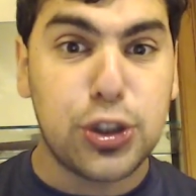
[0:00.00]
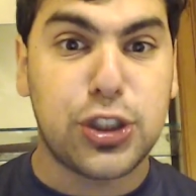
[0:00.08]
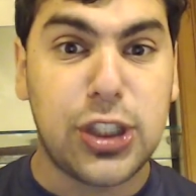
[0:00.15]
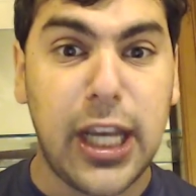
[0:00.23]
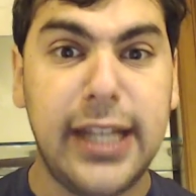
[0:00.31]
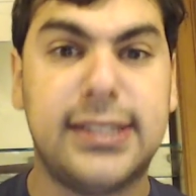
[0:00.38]

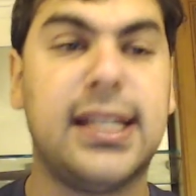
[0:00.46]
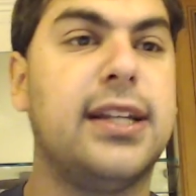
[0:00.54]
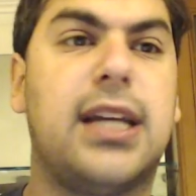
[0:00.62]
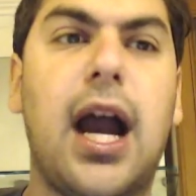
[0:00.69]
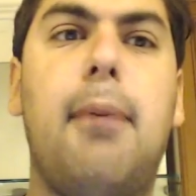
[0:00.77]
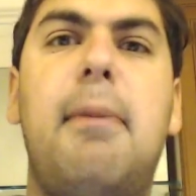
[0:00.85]

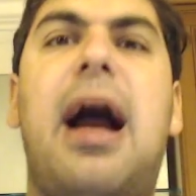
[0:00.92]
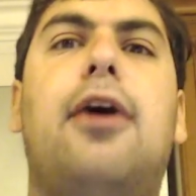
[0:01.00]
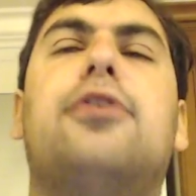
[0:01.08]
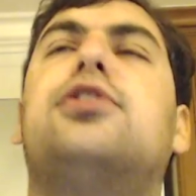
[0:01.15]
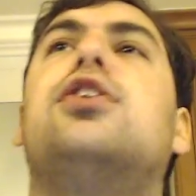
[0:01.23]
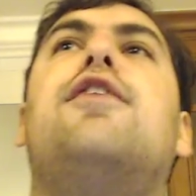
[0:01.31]
season come
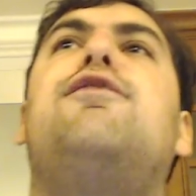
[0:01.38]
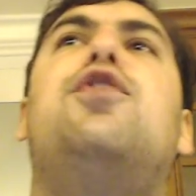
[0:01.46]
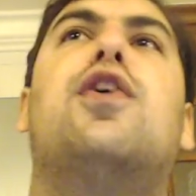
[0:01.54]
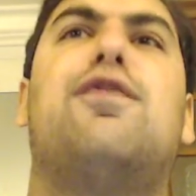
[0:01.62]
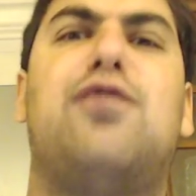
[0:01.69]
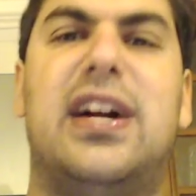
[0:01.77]
out to the
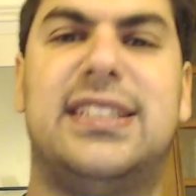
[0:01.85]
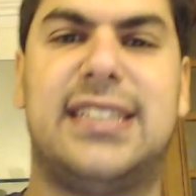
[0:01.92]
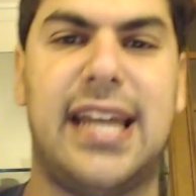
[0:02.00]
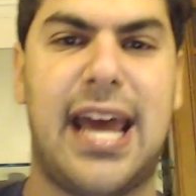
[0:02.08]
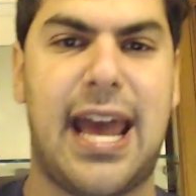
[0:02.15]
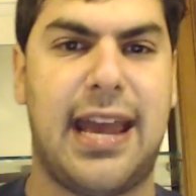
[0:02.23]
forefront
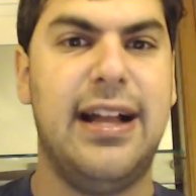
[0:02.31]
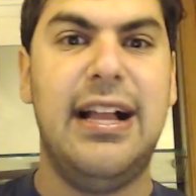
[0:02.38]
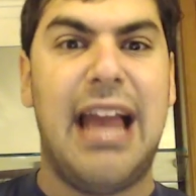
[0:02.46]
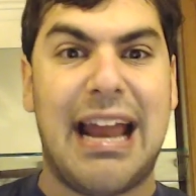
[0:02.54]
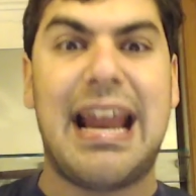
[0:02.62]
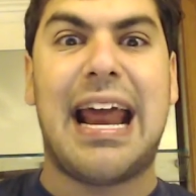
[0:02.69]
today.
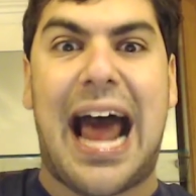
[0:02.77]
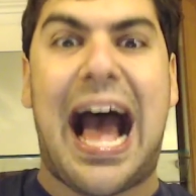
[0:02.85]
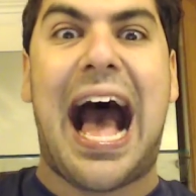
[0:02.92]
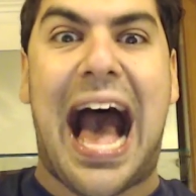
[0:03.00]
And then,